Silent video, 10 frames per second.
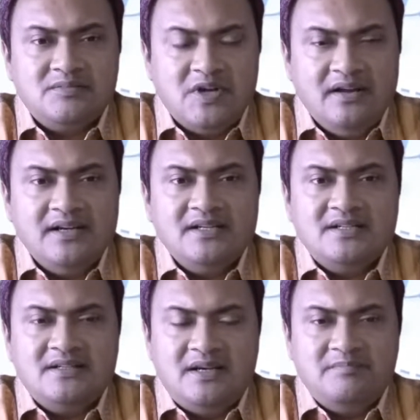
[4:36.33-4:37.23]

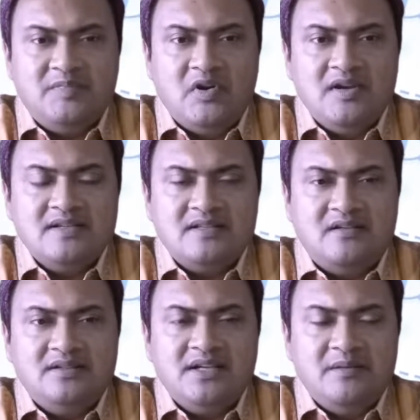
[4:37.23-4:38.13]
current employees
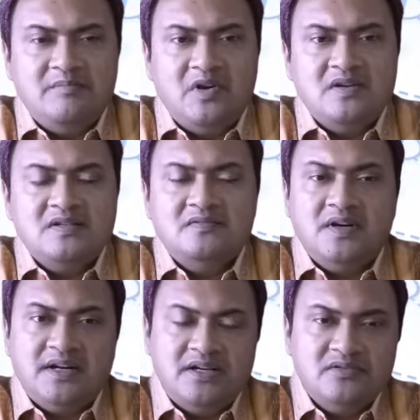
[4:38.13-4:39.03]
or the employees who were
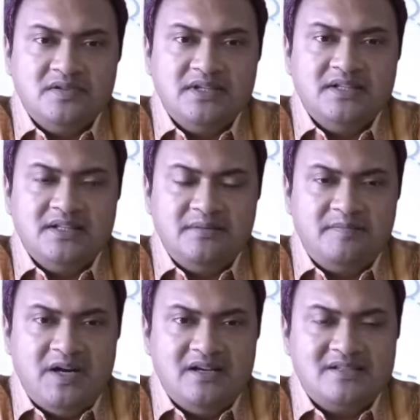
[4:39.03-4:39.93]
recruited in the
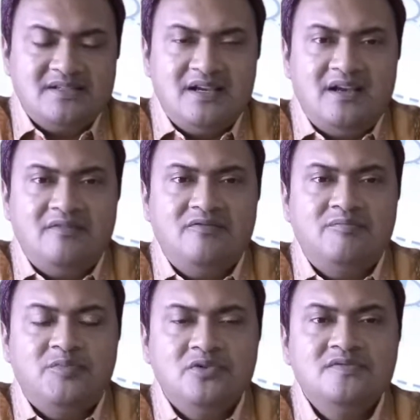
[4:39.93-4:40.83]
past have
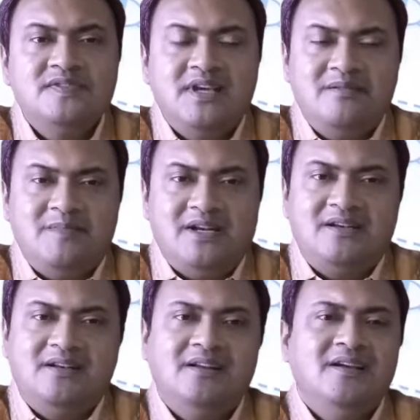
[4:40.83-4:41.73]
proved their mettle.